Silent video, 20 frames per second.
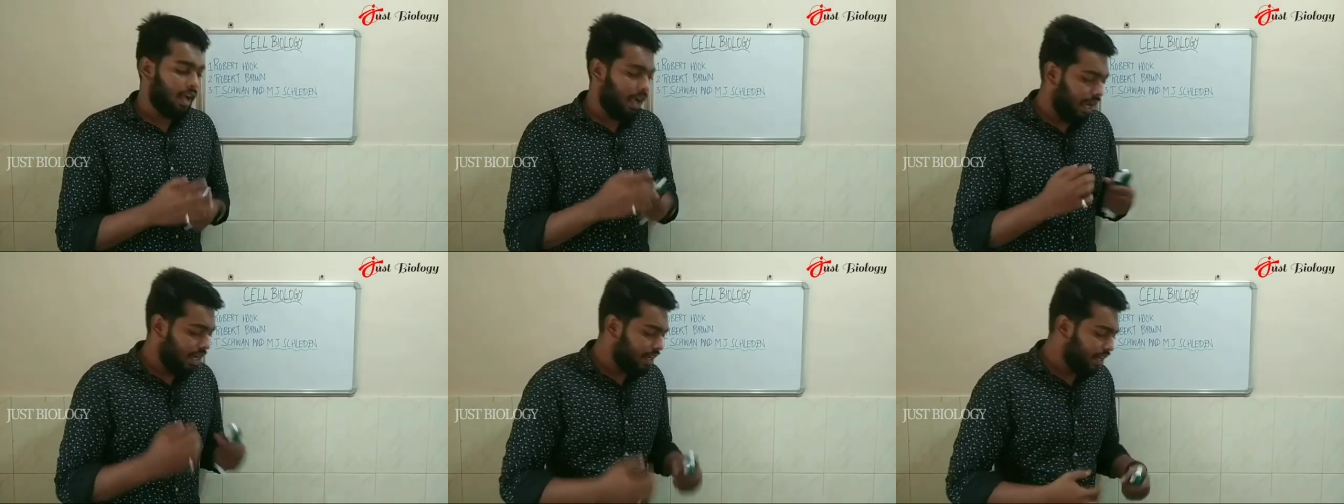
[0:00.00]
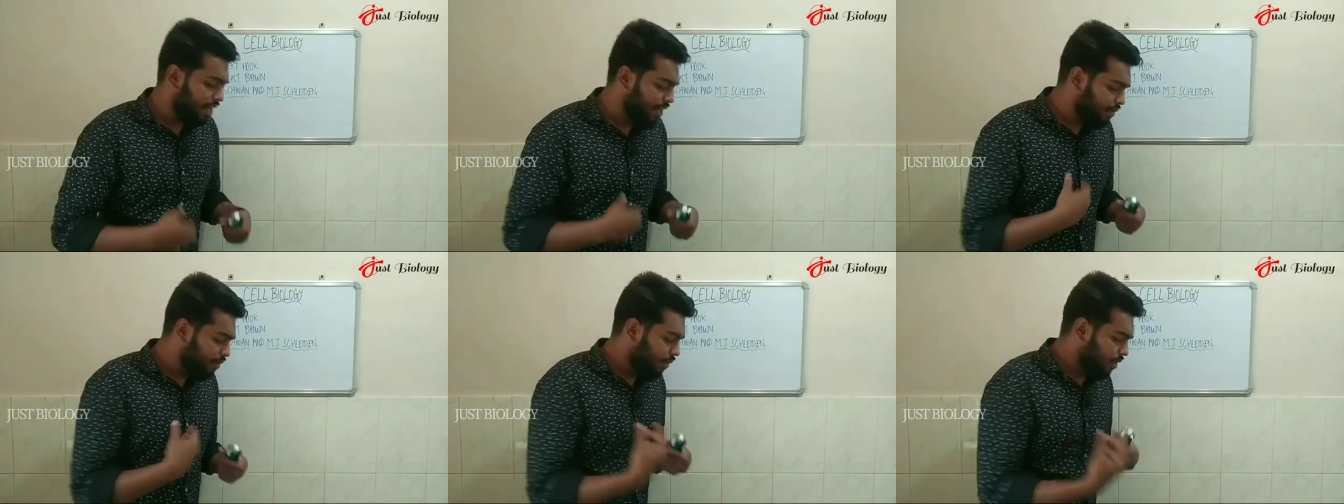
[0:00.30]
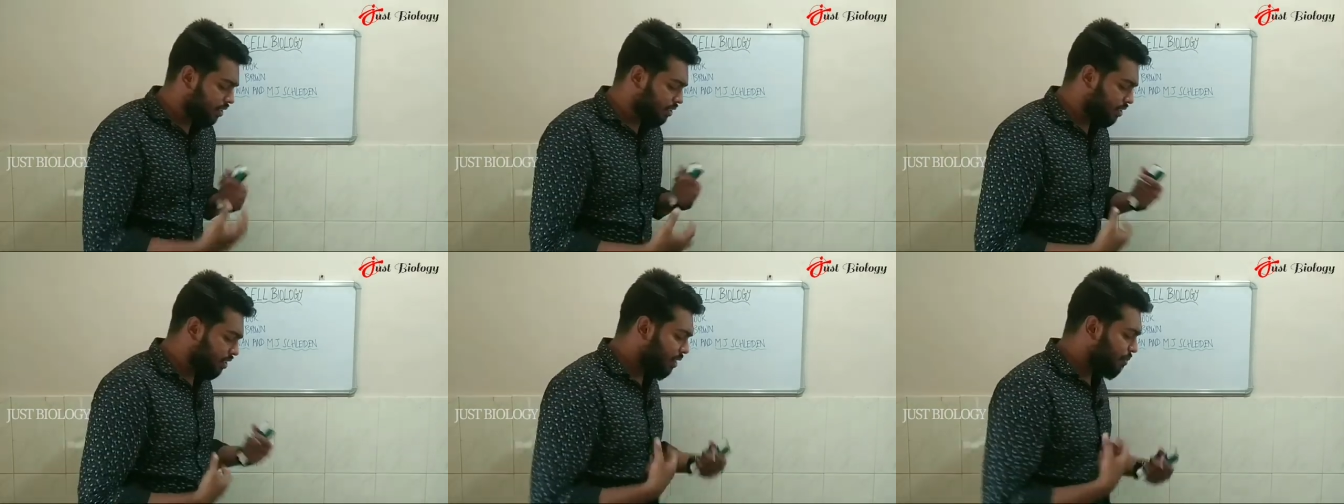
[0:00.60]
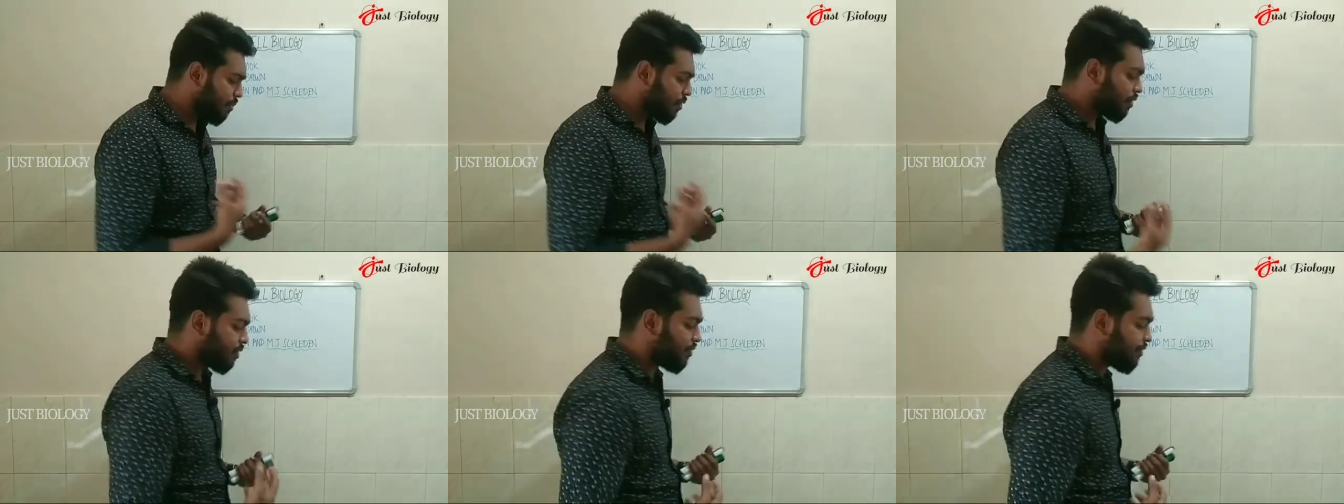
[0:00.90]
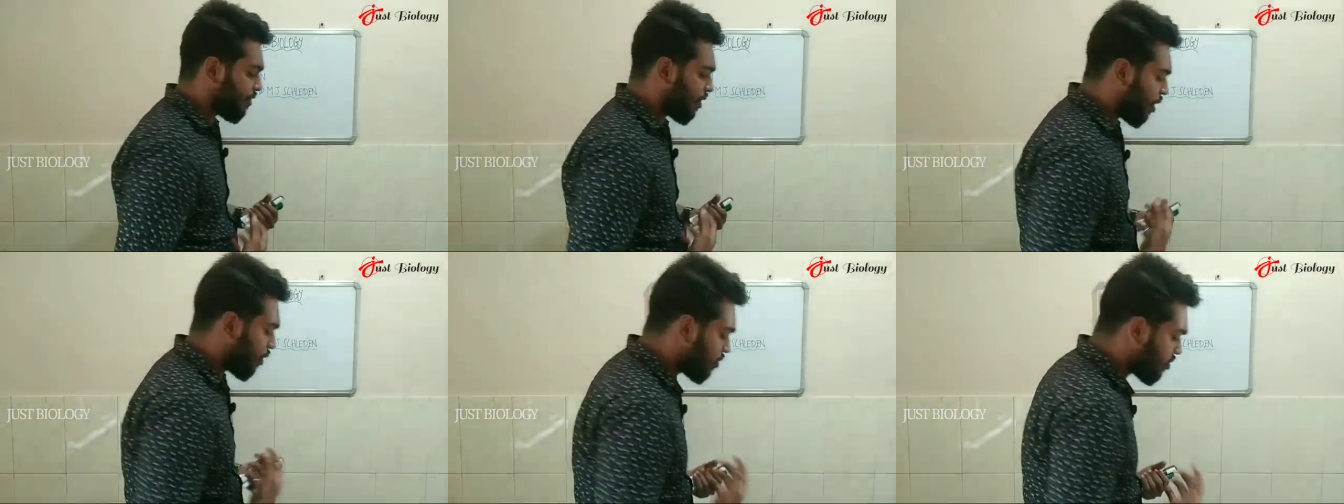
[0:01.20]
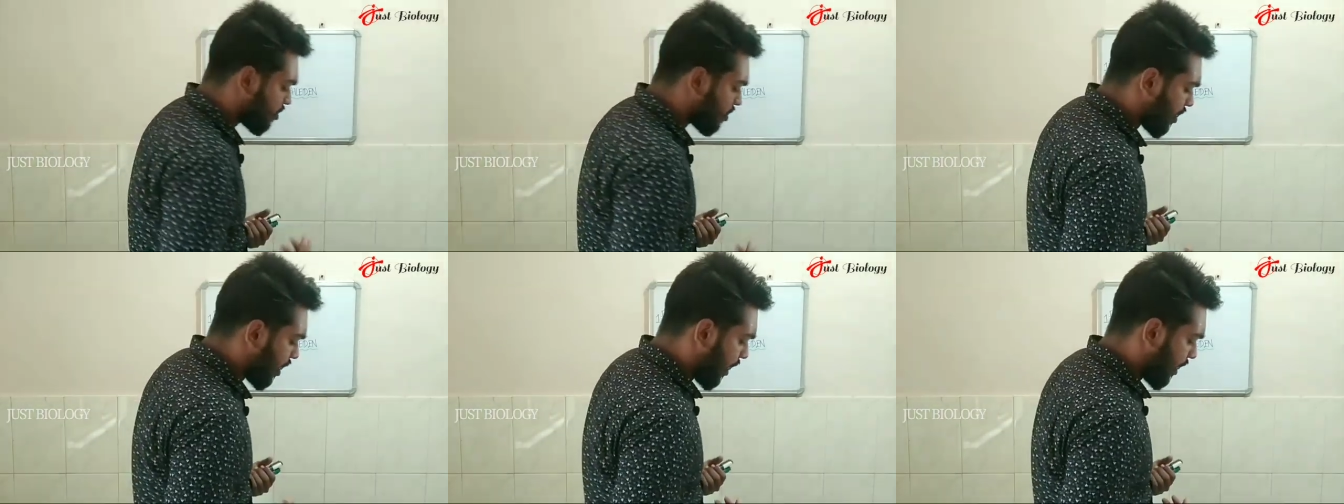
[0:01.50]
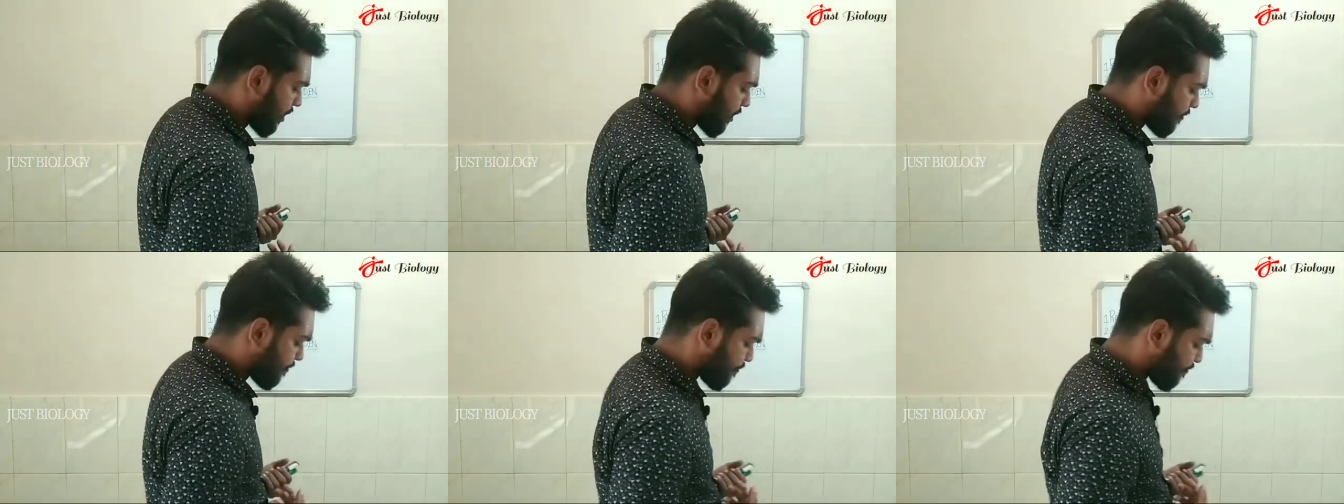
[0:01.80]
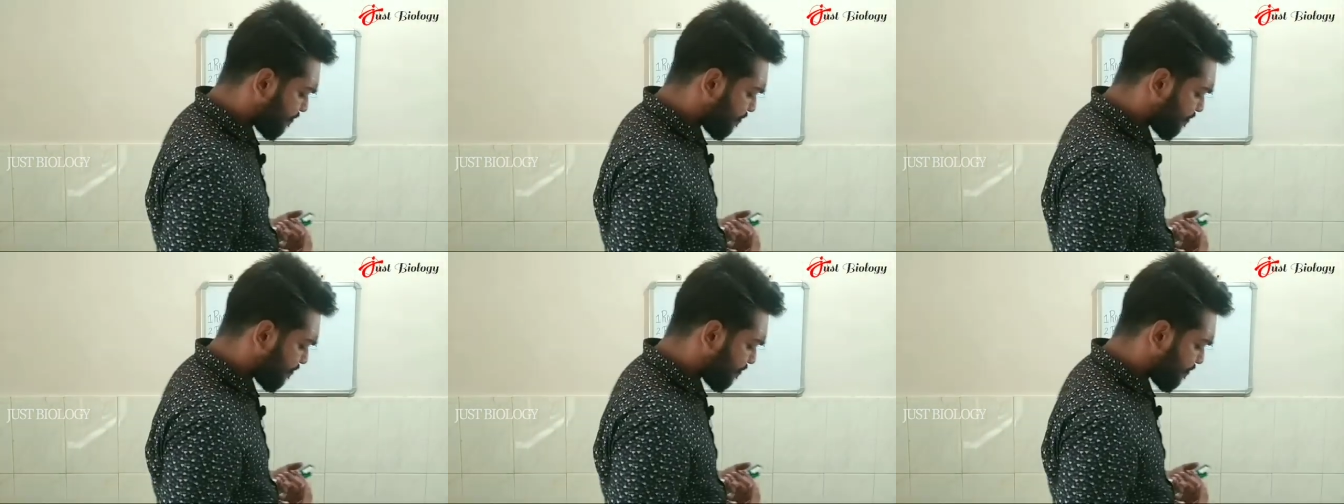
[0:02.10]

and he was able to find that